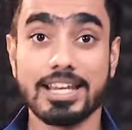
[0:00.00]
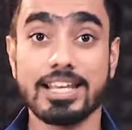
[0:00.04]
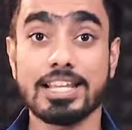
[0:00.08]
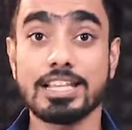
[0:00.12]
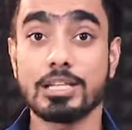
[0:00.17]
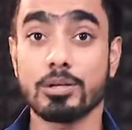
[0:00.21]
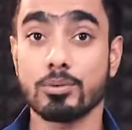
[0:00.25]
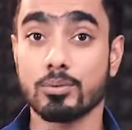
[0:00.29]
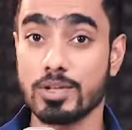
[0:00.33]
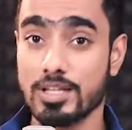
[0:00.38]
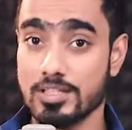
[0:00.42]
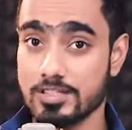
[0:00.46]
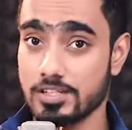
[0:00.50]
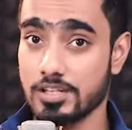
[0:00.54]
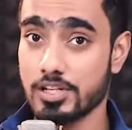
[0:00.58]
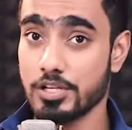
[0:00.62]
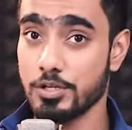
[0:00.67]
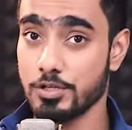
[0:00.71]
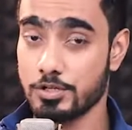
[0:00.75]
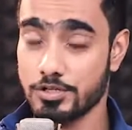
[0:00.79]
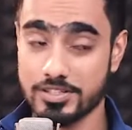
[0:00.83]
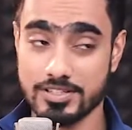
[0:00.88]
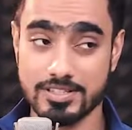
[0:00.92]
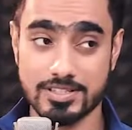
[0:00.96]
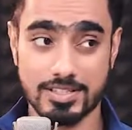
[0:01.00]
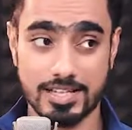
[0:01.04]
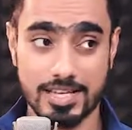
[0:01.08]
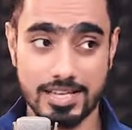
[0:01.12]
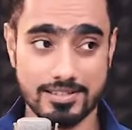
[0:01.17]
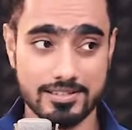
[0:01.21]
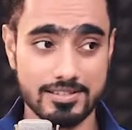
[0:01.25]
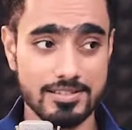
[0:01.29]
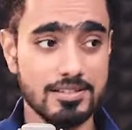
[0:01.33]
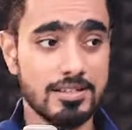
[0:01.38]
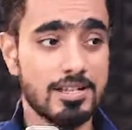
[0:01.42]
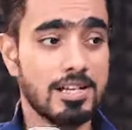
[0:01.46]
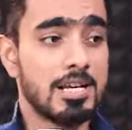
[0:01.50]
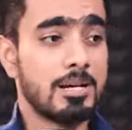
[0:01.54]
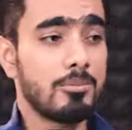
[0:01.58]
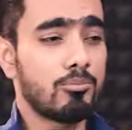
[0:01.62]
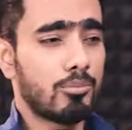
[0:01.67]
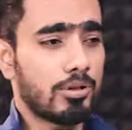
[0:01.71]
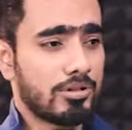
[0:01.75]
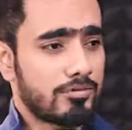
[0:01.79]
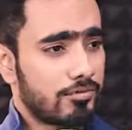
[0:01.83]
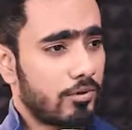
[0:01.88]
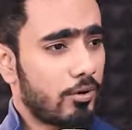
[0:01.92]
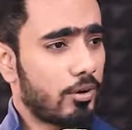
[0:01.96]
in the resolutions lesson.
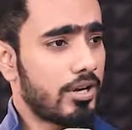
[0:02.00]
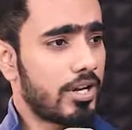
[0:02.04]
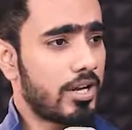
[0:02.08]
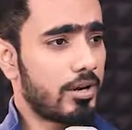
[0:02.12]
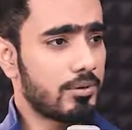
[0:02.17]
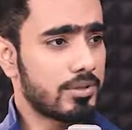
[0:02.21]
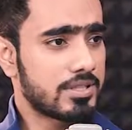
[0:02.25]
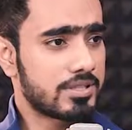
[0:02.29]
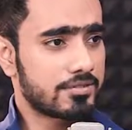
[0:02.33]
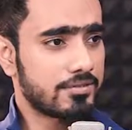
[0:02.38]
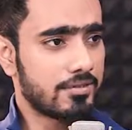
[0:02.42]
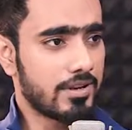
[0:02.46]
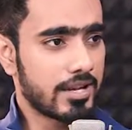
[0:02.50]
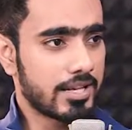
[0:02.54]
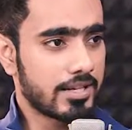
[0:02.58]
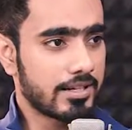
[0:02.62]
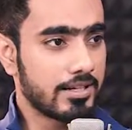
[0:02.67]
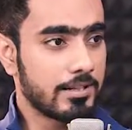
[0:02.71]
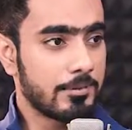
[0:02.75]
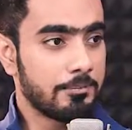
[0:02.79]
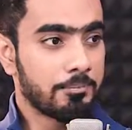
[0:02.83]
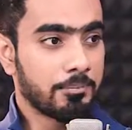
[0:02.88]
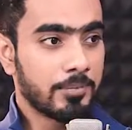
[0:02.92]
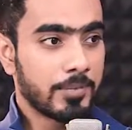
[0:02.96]
But for now, it's fine.